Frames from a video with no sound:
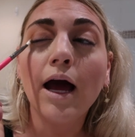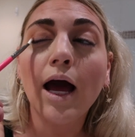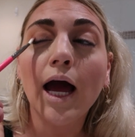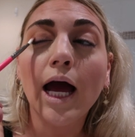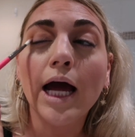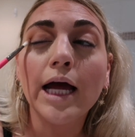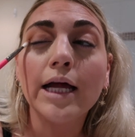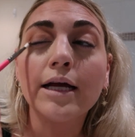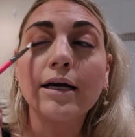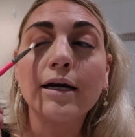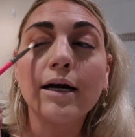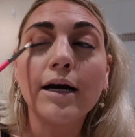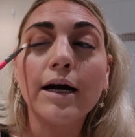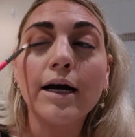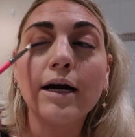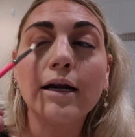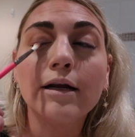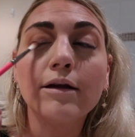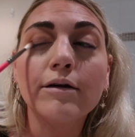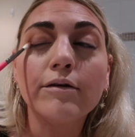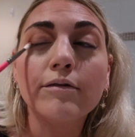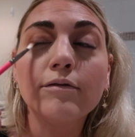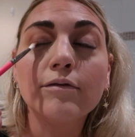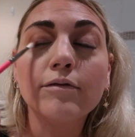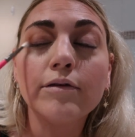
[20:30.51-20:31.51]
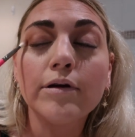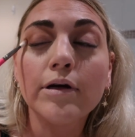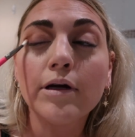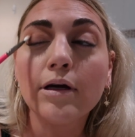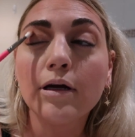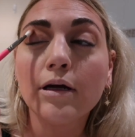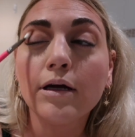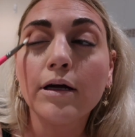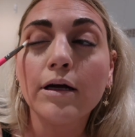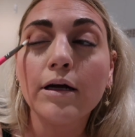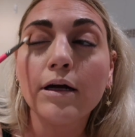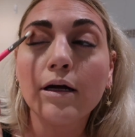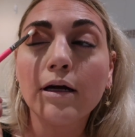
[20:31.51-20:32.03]
and kind of
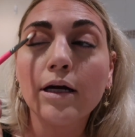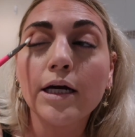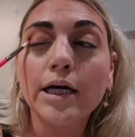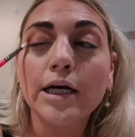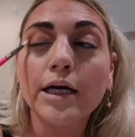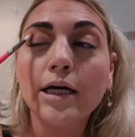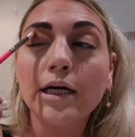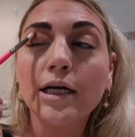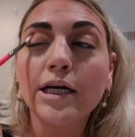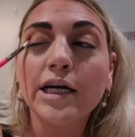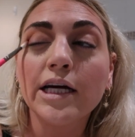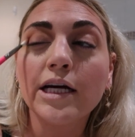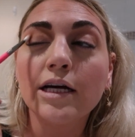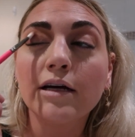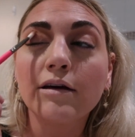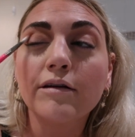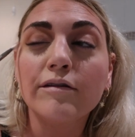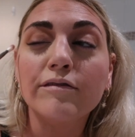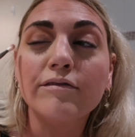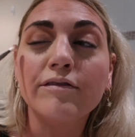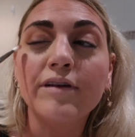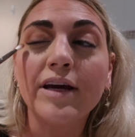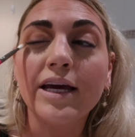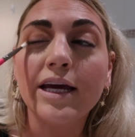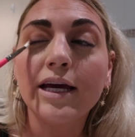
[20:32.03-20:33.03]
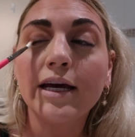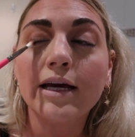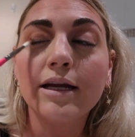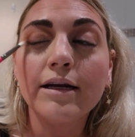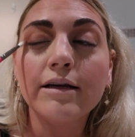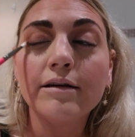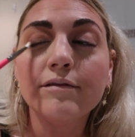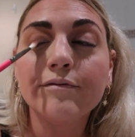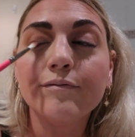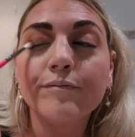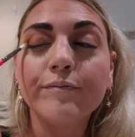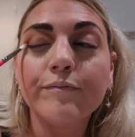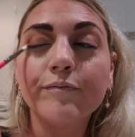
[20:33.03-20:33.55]
V it.